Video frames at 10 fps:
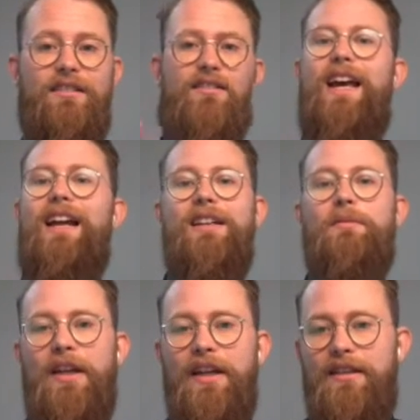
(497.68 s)
telling
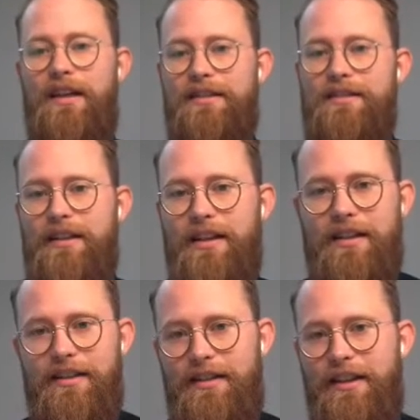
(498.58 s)
me that
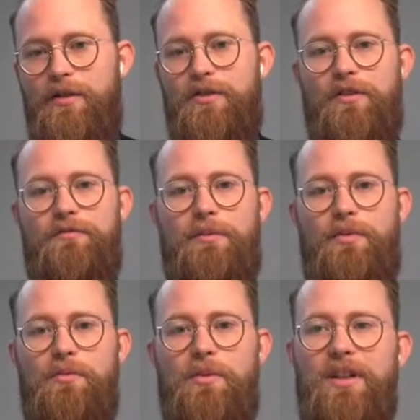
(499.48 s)
that you solve my
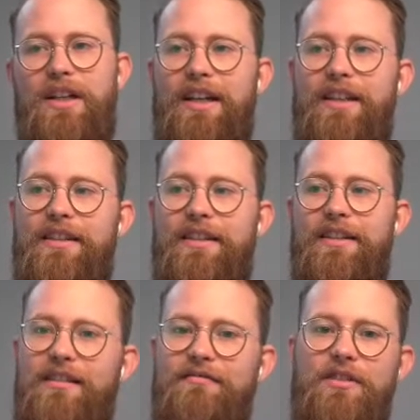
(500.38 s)
problem,
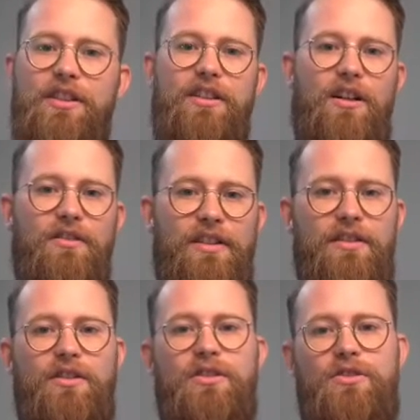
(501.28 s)
then you know there's a
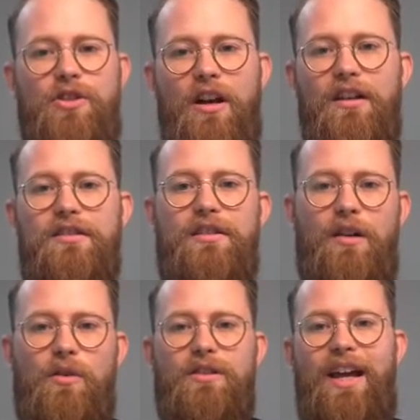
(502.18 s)
good chance I
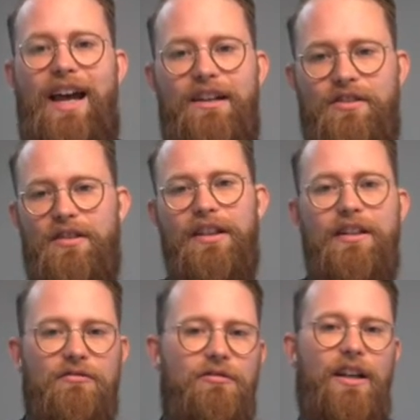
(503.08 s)
won't actually
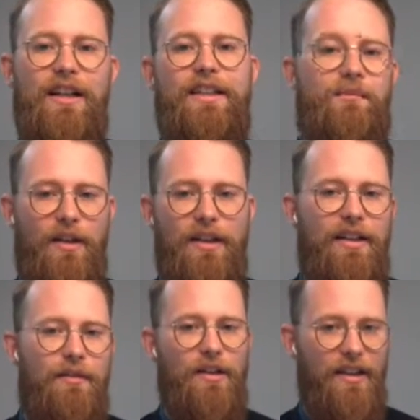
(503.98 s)
really
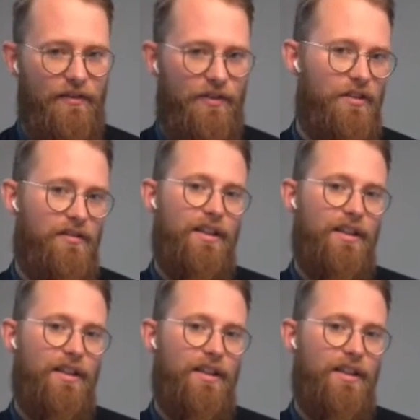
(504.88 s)
completely believe you.